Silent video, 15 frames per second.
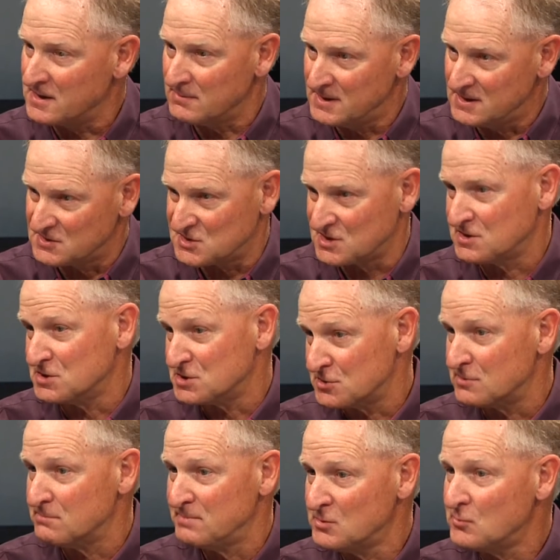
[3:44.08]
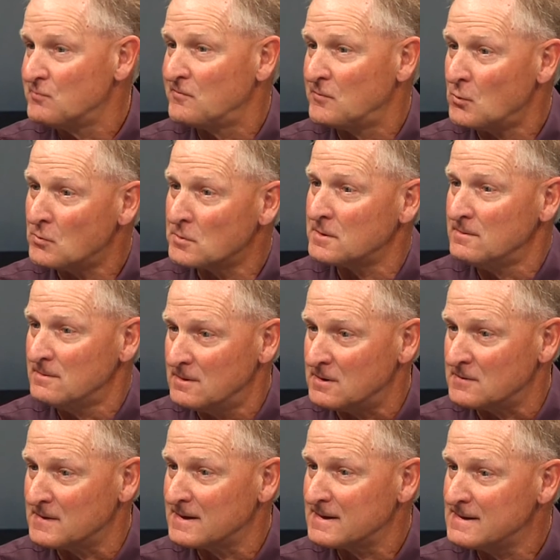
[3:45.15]
going to be the signature of Bill Ford
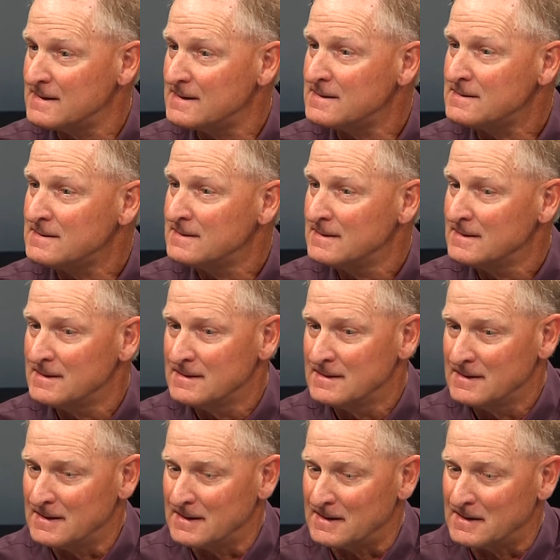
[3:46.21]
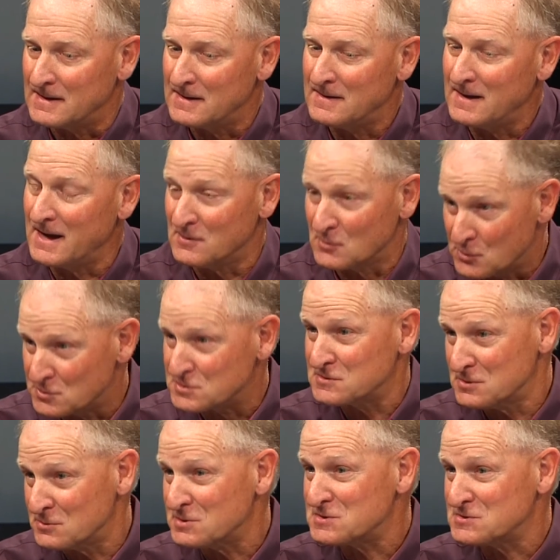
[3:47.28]
on the car. Yeah. And of course
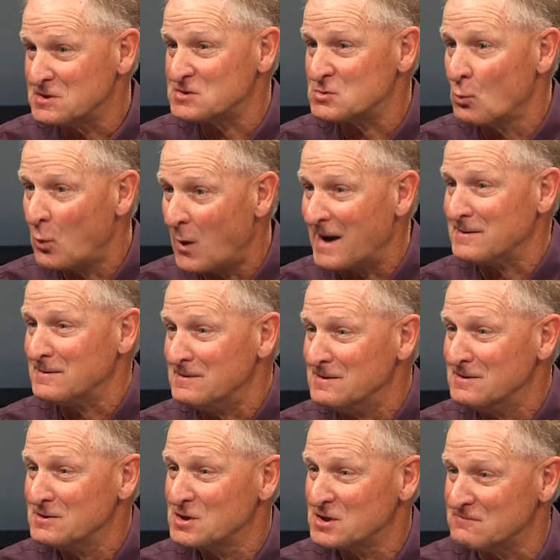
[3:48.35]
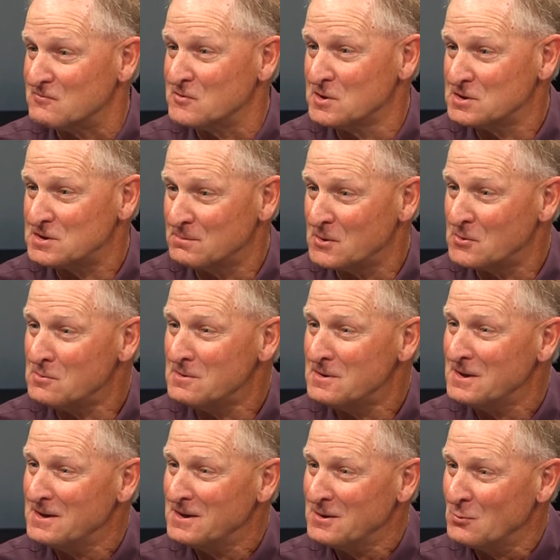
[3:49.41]
there is this one convertible,
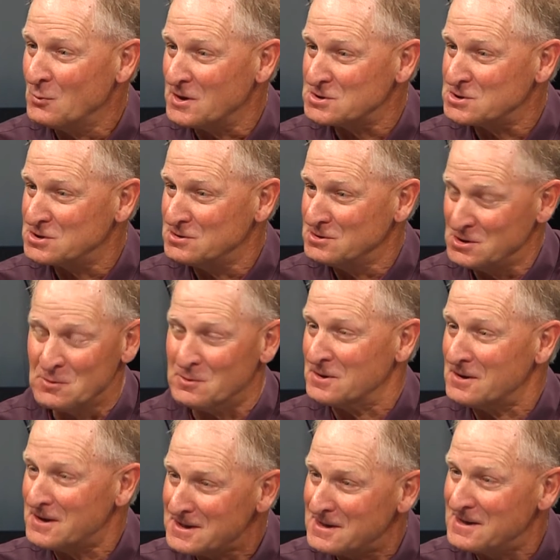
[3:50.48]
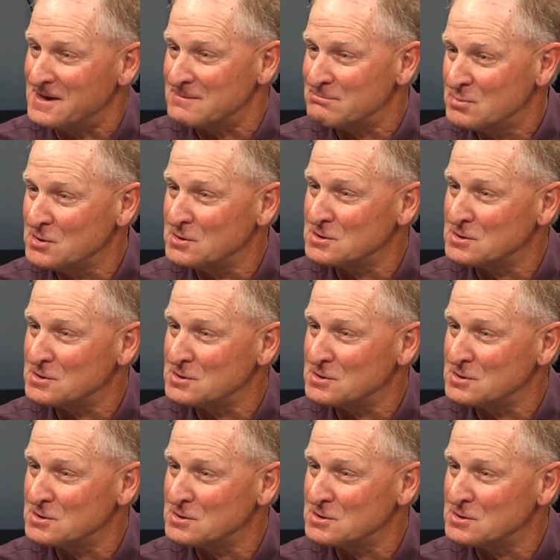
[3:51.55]
which you and I can't